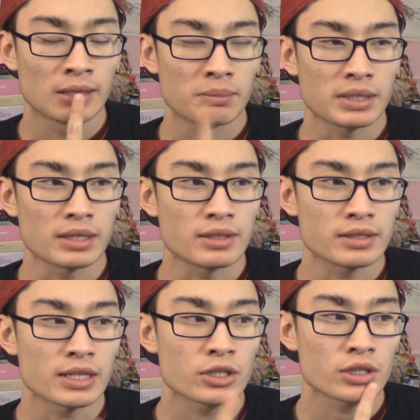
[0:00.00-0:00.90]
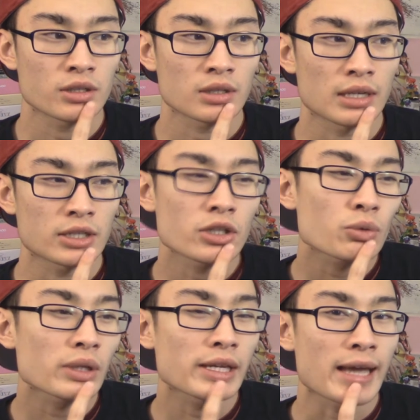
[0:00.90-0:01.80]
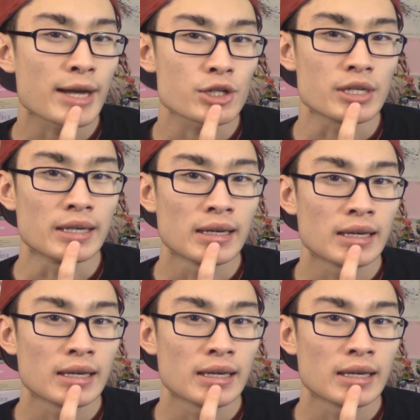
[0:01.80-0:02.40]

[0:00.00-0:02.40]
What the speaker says: because it's just really catchy.